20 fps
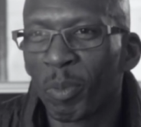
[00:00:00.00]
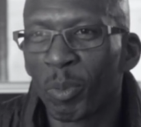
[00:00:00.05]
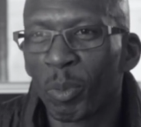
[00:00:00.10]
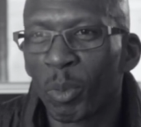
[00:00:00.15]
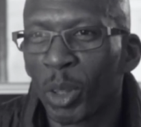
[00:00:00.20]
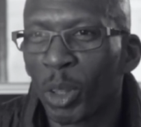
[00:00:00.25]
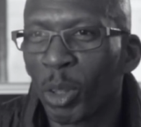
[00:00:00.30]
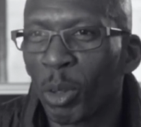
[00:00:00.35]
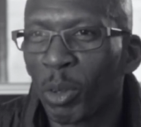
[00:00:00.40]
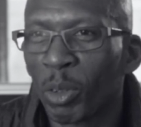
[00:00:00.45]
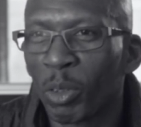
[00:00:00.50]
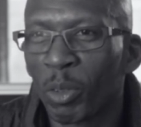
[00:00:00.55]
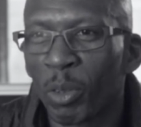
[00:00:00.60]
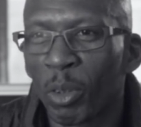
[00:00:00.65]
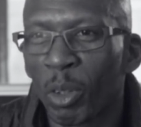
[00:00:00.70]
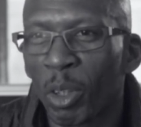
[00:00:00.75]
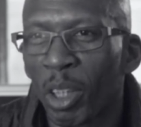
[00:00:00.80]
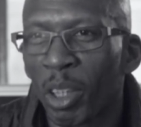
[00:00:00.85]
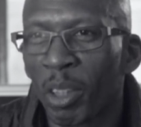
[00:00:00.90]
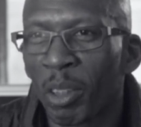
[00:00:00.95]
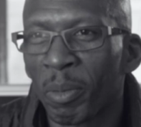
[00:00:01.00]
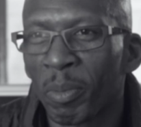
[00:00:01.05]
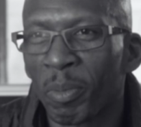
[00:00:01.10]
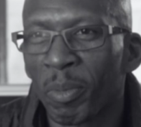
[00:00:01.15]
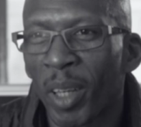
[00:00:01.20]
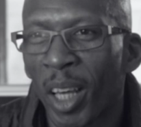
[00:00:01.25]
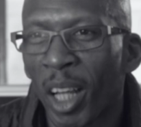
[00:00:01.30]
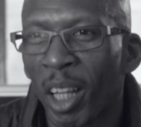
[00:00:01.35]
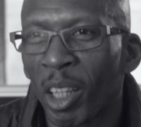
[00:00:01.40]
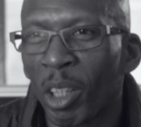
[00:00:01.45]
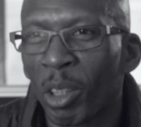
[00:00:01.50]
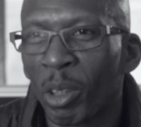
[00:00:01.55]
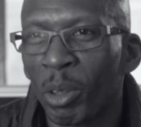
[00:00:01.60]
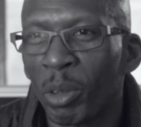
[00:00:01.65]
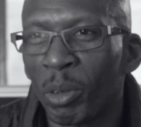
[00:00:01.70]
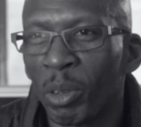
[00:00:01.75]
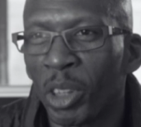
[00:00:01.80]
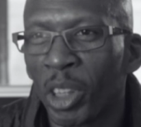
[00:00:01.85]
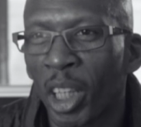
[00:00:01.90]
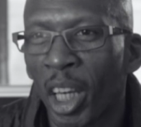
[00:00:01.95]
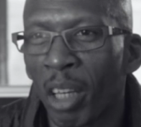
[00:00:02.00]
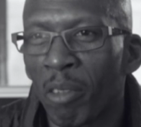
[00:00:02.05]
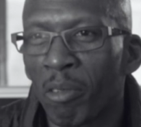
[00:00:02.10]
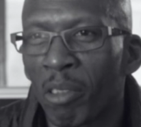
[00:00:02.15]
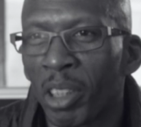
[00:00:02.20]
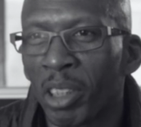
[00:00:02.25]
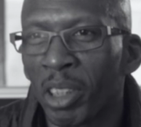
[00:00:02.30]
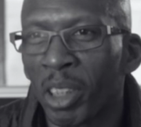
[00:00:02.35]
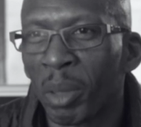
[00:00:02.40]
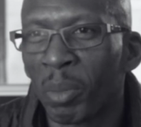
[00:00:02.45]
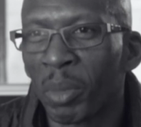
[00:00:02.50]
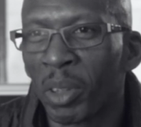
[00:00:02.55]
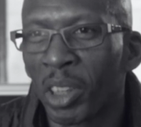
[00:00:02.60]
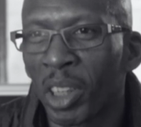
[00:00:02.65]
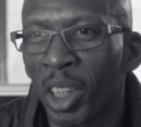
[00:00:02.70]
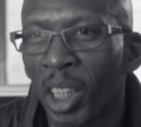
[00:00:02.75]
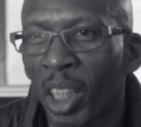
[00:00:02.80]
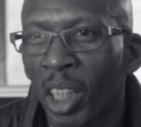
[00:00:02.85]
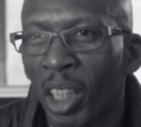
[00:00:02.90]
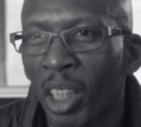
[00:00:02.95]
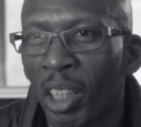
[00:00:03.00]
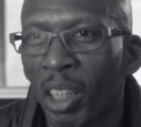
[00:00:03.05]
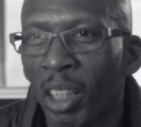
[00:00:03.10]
produced for LL Cool J, Run DMC.